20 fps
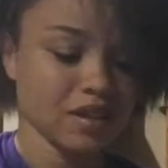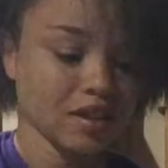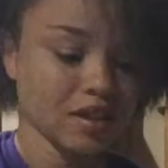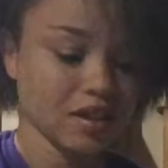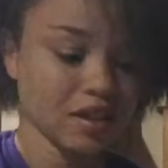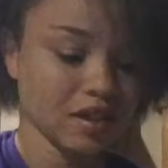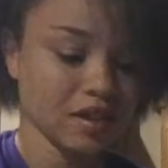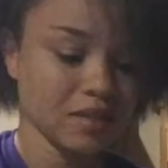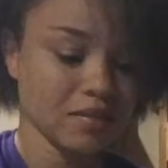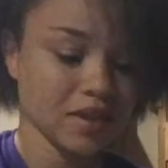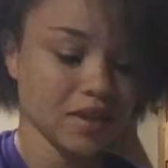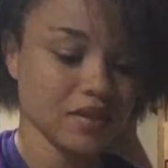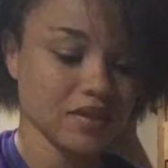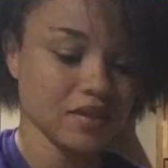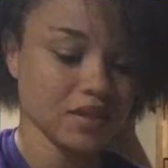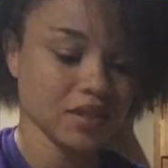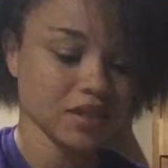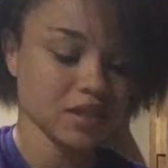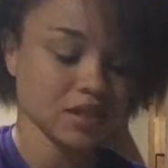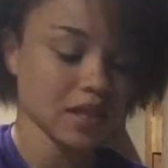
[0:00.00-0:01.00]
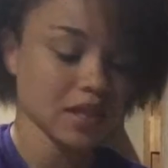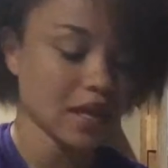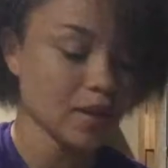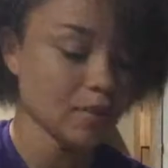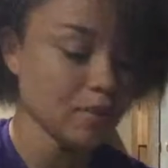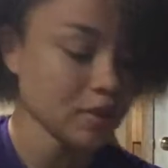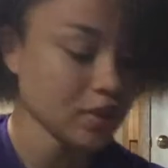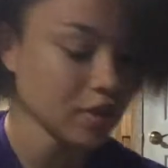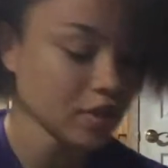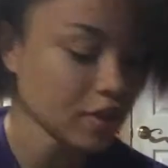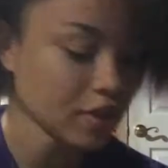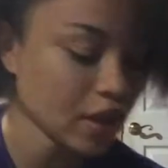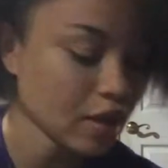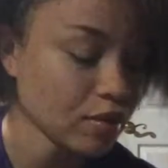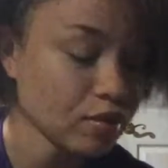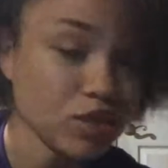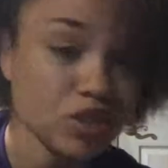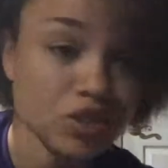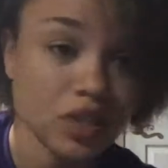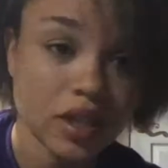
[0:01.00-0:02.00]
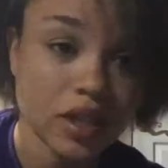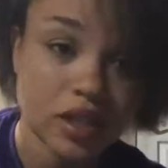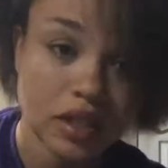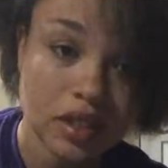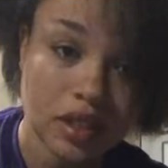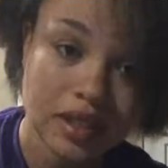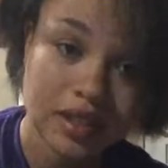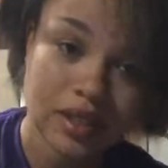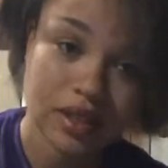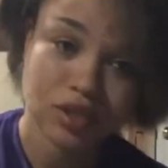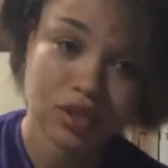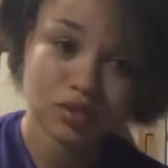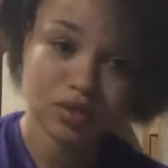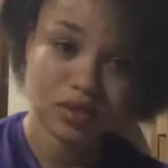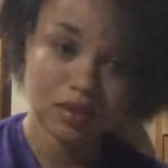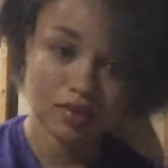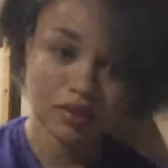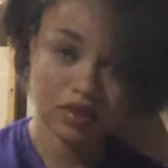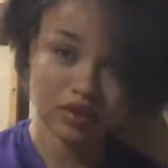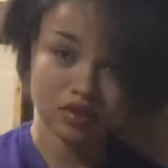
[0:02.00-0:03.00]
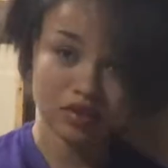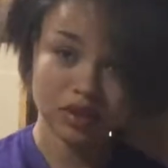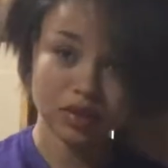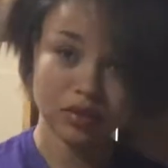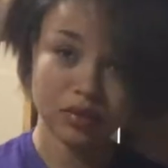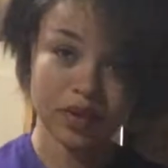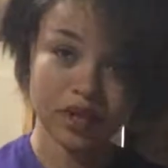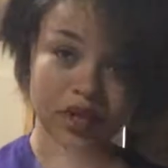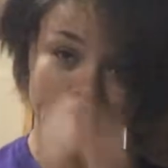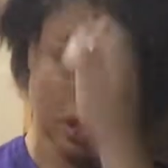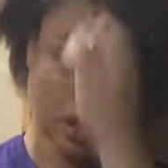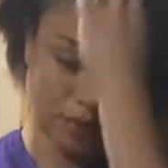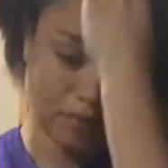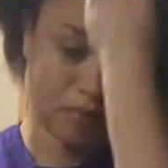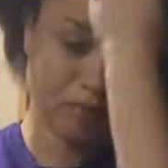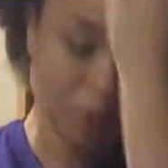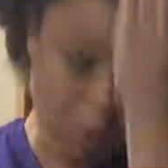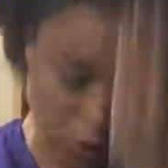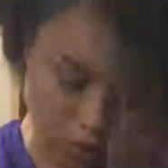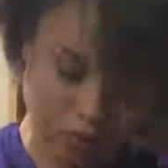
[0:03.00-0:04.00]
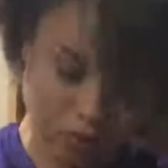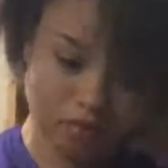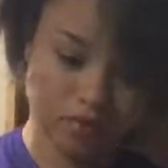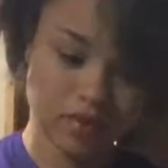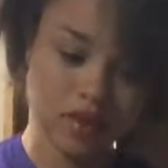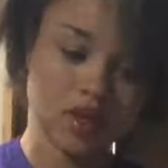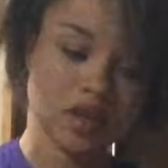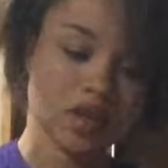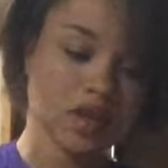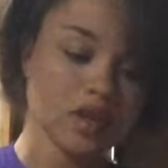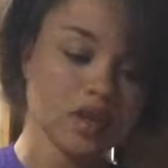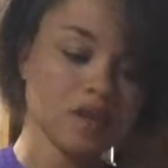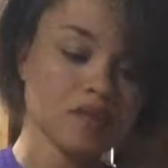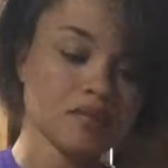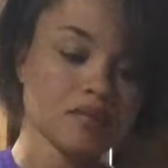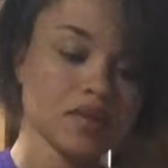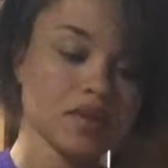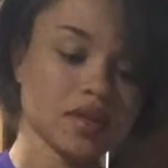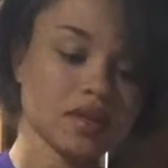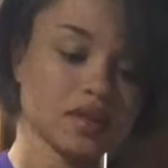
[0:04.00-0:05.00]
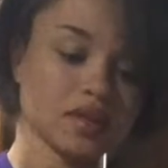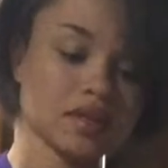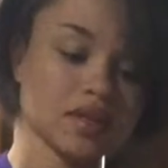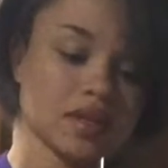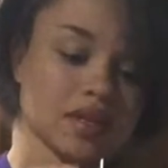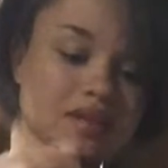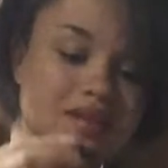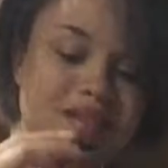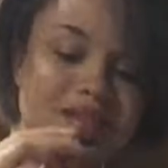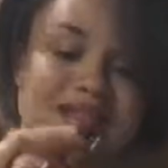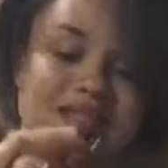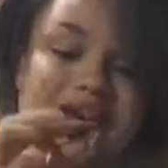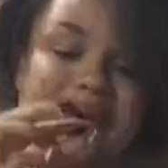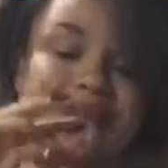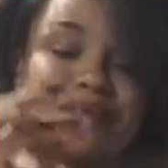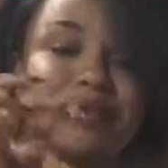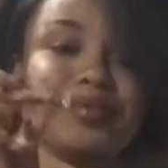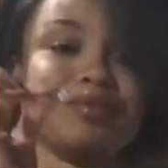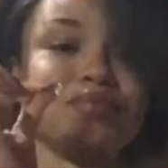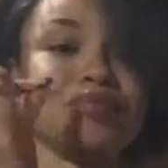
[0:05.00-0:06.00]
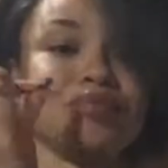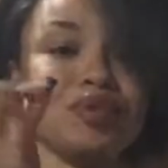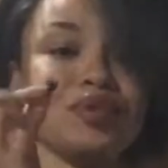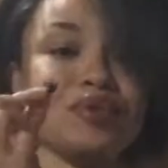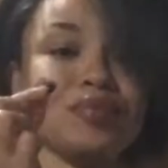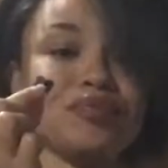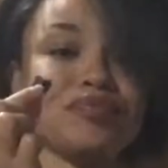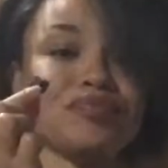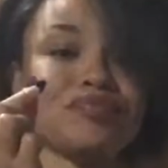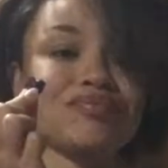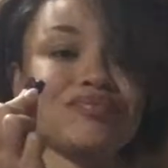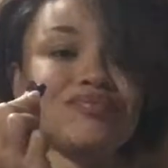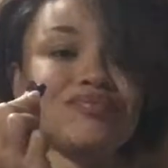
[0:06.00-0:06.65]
Yep, that really just happened. I was trying to like do something really weird, like boom. Instead, this happened, boom.